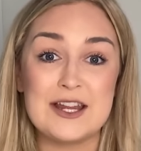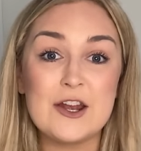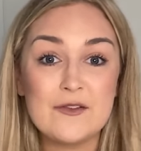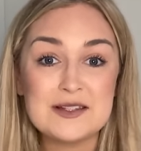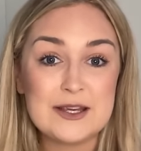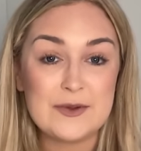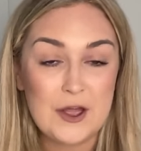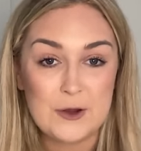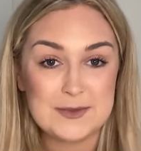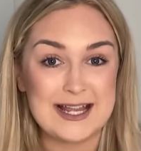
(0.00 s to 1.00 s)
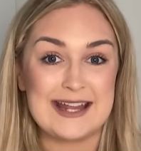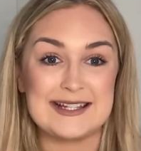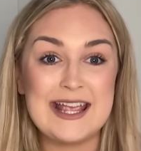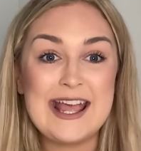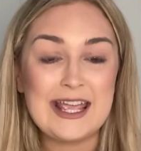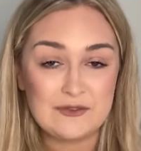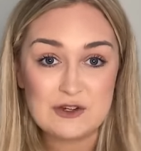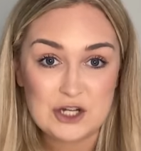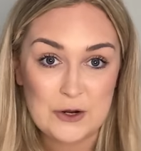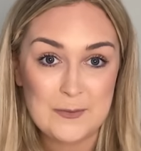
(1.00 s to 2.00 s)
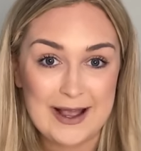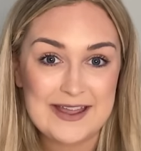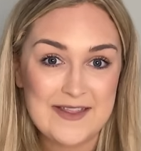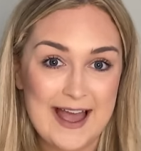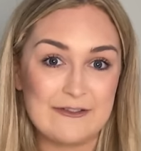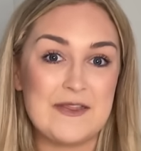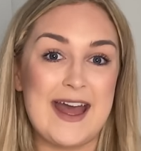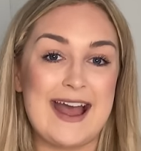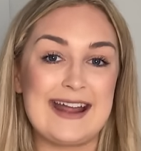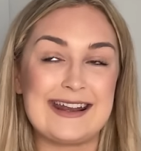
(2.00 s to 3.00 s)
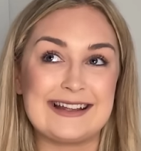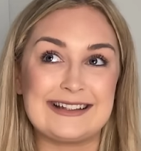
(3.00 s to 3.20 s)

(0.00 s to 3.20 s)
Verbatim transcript: And obviously with HomeSense, if you don't buy it there and then,